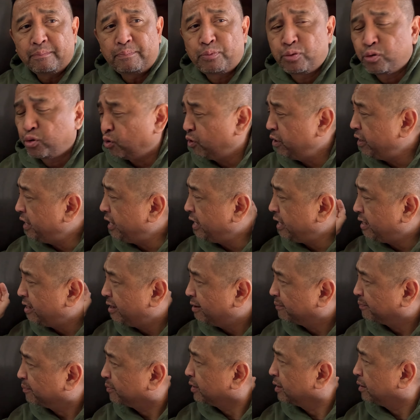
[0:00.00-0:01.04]
pretty
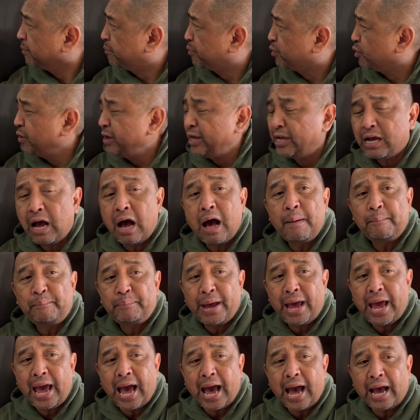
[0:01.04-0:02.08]

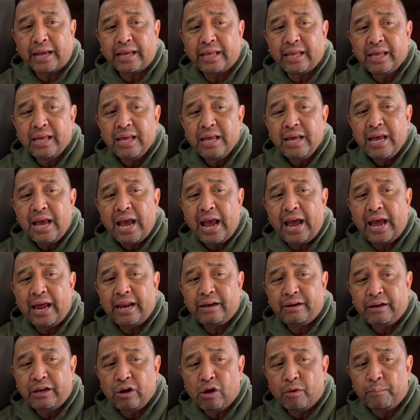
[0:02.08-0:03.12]
compact.
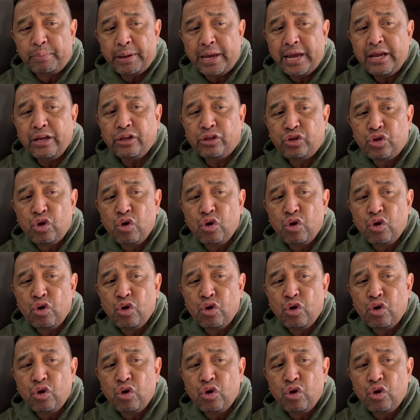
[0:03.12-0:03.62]
And you know, being